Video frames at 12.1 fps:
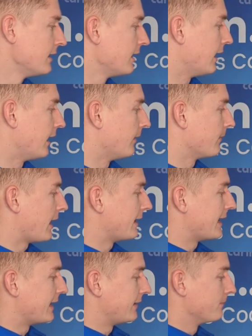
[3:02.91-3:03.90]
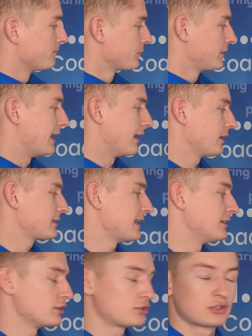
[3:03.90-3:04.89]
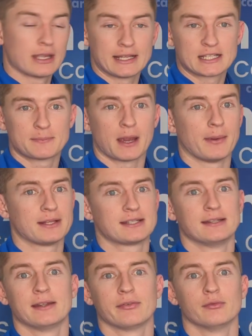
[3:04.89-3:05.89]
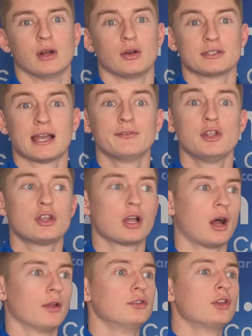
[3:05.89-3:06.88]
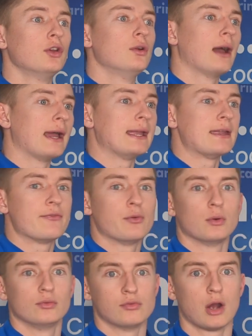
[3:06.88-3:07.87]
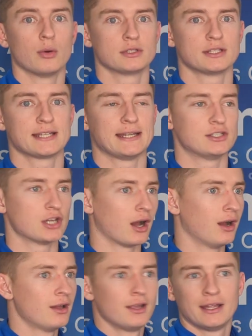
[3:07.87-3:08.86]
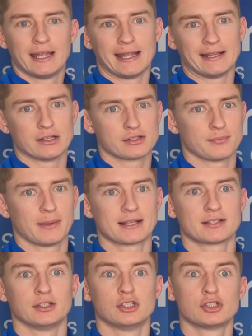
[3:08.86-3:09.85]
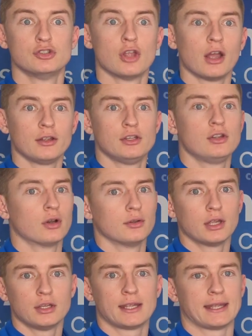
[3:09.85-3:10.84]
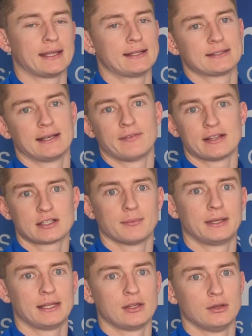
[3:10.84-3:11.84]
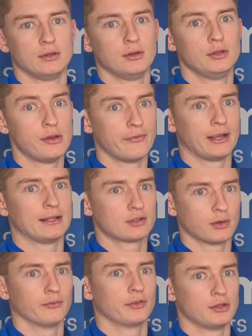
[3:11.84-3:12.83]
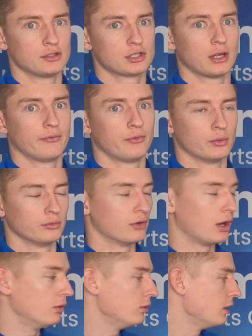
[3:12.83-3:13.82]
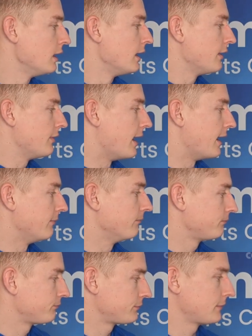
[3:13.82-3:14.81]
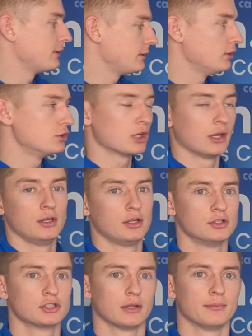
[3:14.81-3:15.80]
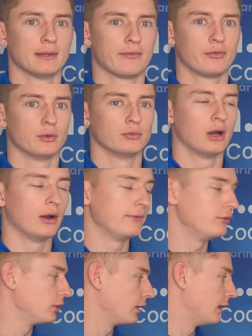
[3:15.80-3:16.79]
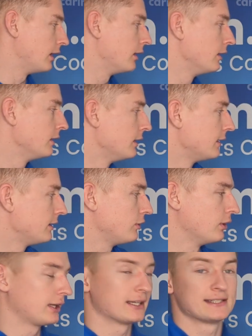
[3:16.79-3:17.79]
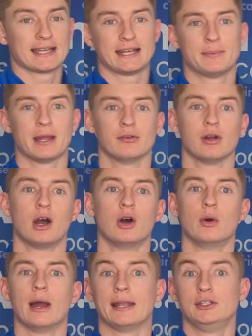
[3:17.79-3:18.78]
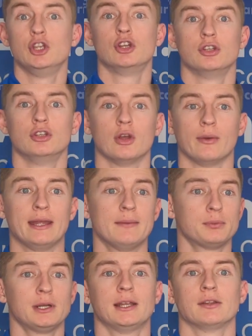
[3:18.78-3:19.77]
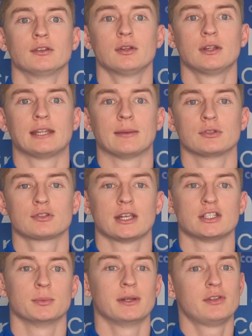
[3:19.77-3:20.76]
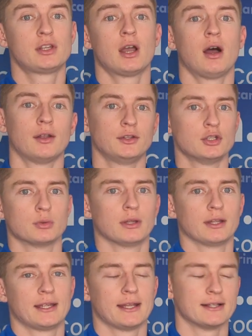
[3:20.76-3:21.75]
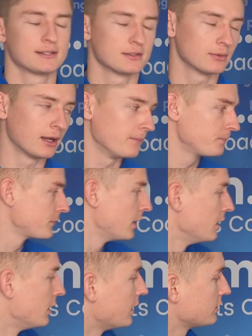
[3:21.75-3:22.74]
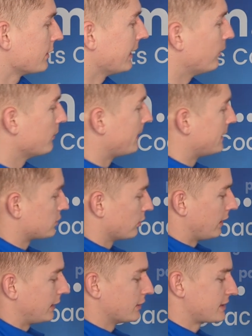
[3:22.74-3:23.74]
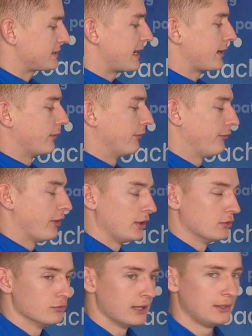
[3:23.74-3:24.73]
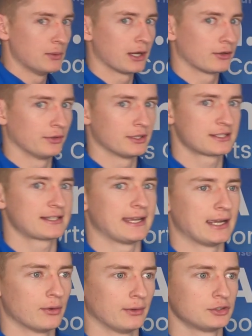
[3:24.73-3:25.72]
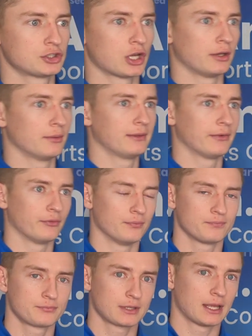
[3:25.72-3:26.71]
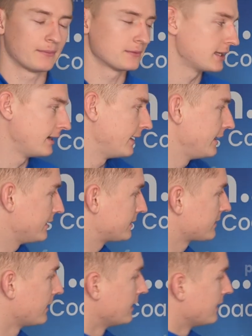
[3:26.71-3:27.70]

And then, yeah, like I say, just experimenting in different roles. Now, if you can't do a forward roll as a teacher, it doesn't matter. You've got to know your kids. And if there's somebody who you think is confident to show a forward roll, then you can show them that forward roll. If you're going to do like a teddy bear roll and you can do it, brilliant, do the demonstration. But if you can't, use one of the kids as well. So that will be sort of like your second third. You really work on the skill and showing them different techniques.